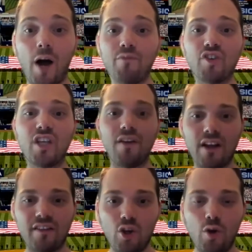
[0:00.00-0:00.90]
I'm just
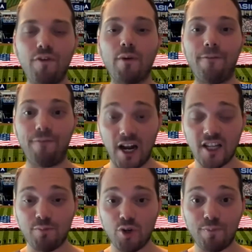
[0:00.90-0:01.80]
giving it to you from a
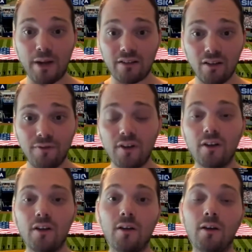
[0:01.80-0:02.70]
fan's perspective.
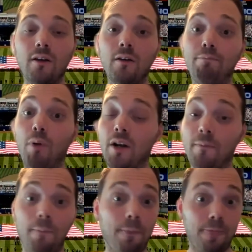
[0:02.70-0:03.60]
But
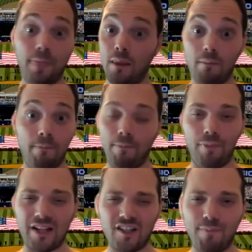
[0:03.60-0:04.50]

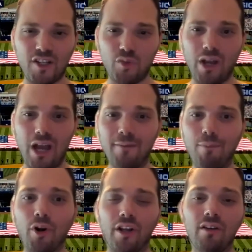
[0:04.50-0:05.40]
that's the best way I can
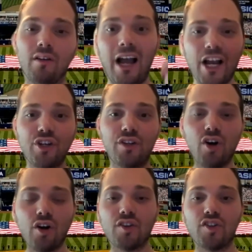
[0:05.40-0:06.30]
put it. I actually
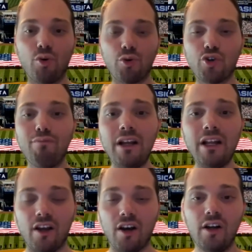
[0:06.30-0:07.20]
took to social
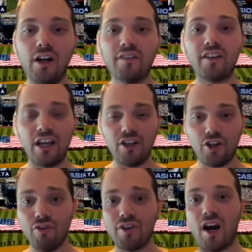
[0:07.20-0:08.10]
media to get
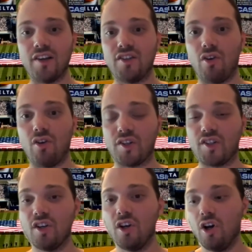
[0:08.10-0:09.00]
your guys'
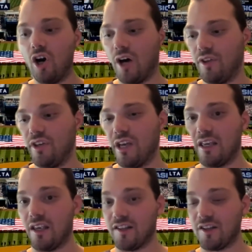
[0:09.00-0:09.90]
thoughts on the
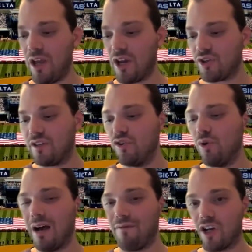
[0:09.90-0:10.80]
Yankees. And we actually
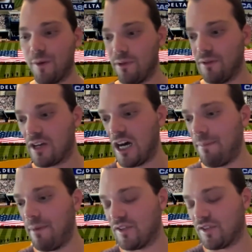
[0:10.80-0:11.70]
do have a couple of
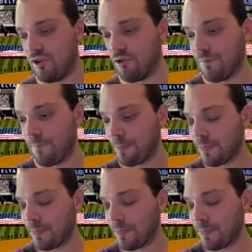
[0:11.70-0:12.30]
comments here.